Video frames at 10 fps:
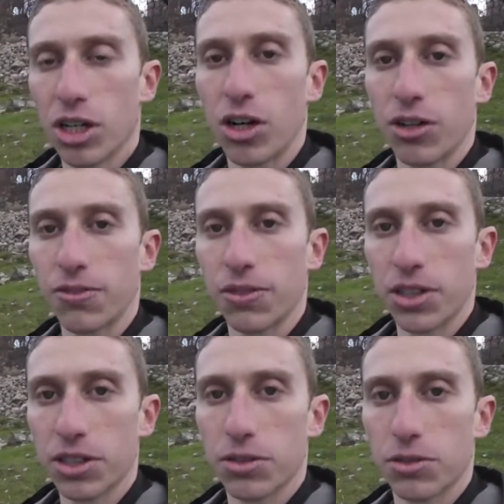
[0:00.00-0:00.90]

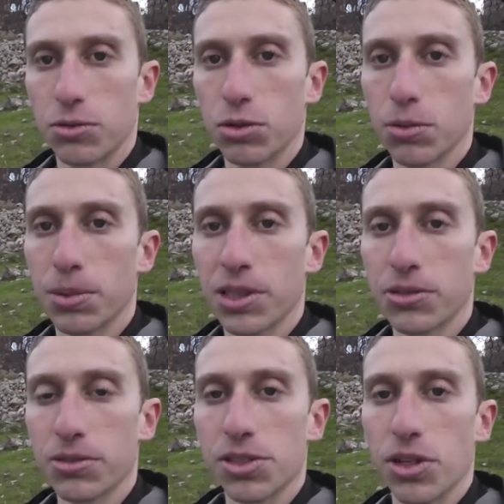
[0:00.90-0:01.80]
conflict will be
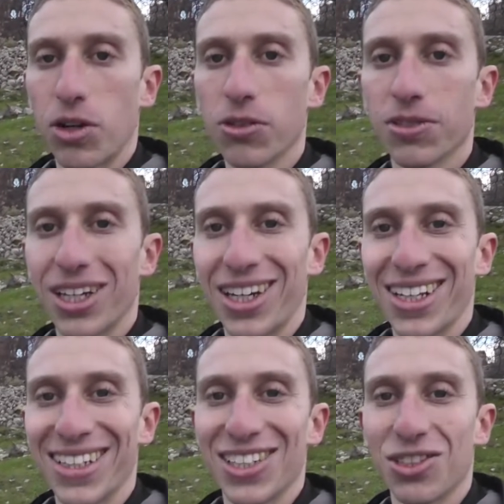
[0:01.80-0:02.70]
resolved.
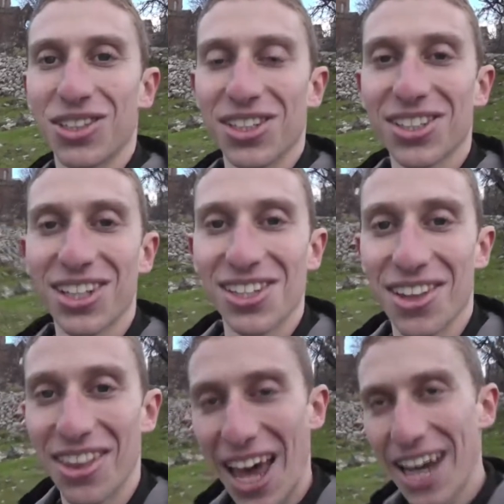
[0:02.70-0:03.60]
And to discuss
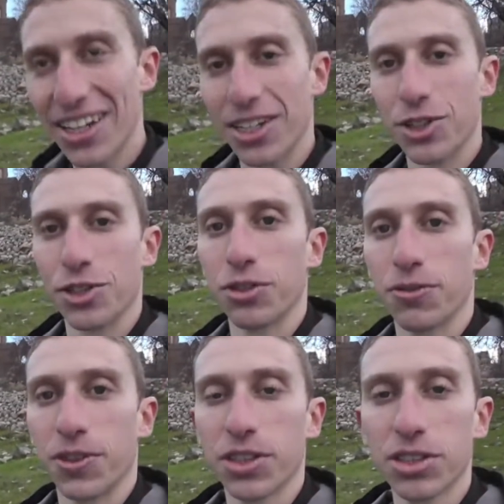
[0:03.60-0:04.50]
that issue
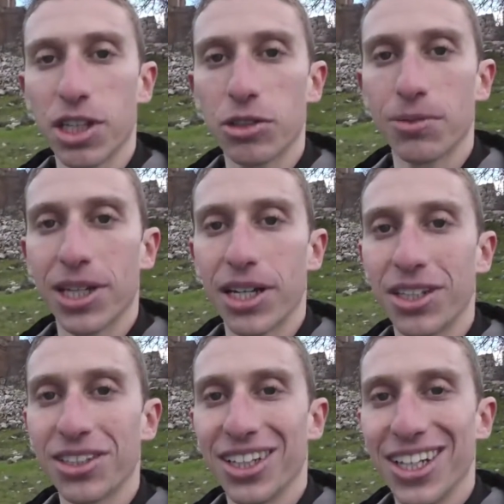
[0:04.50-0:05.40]
further, I will be
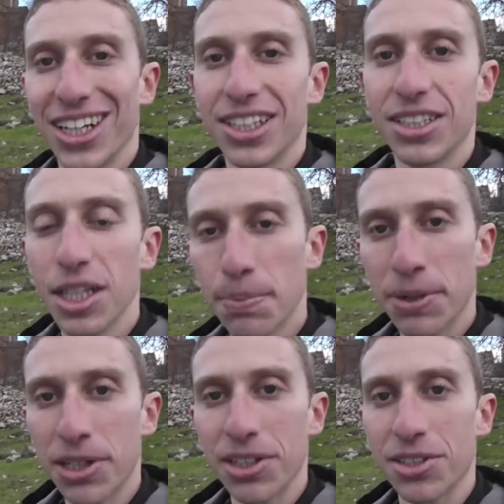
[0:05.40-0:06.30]
heading
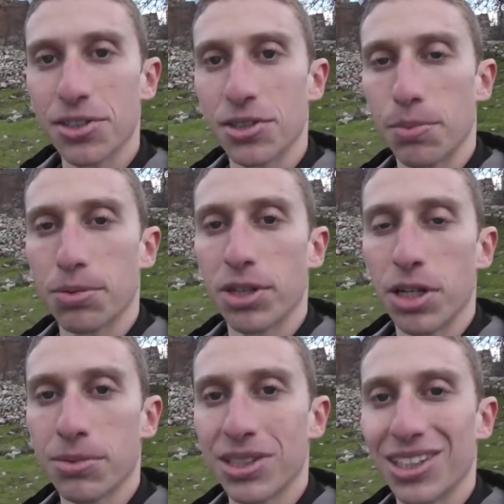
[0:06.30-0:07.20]
deeper into the
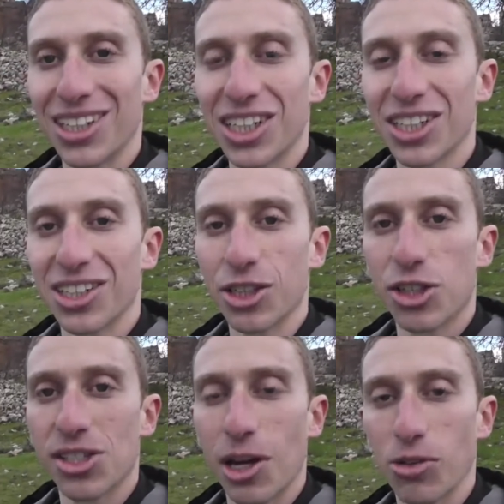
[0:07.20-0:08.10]
predominantly Kurdish
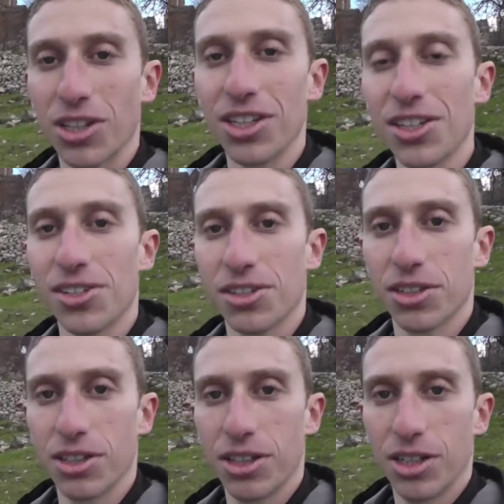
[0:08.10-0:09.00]

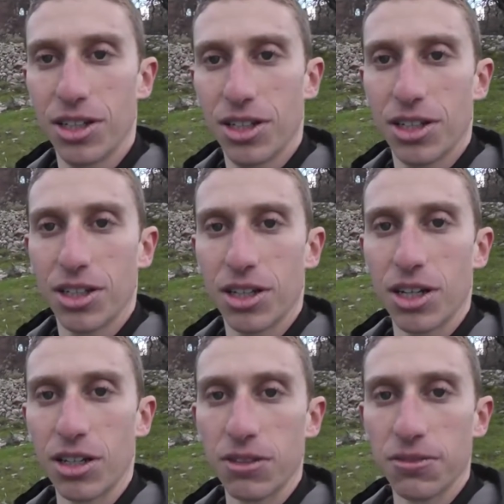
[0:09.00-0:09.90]
southeast
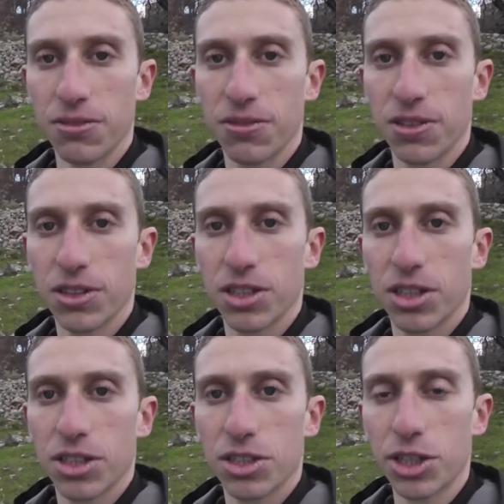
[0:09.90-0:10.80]
of
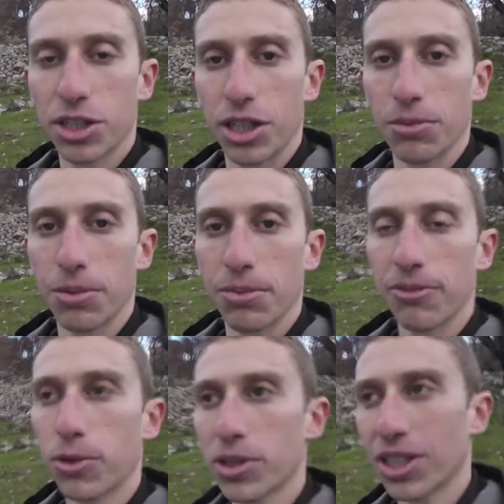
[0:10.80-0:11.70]
Turkey. But
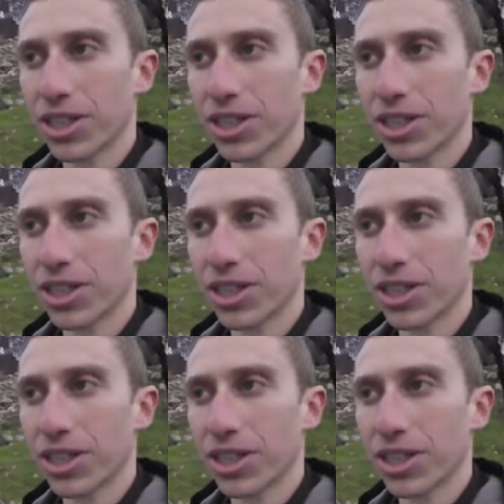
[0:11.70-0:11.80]
before